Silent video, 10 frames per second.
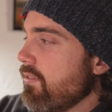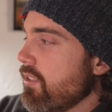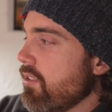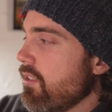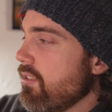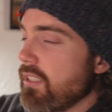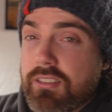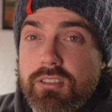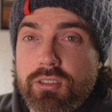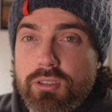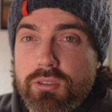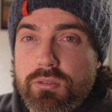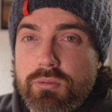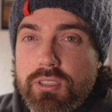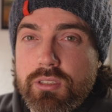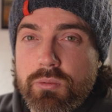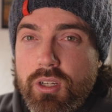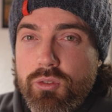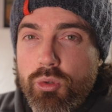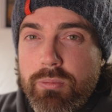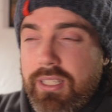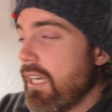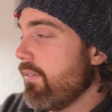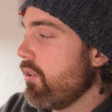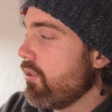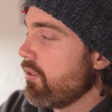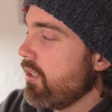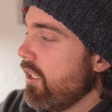If I turn it down to 2, which is what I normally have it on,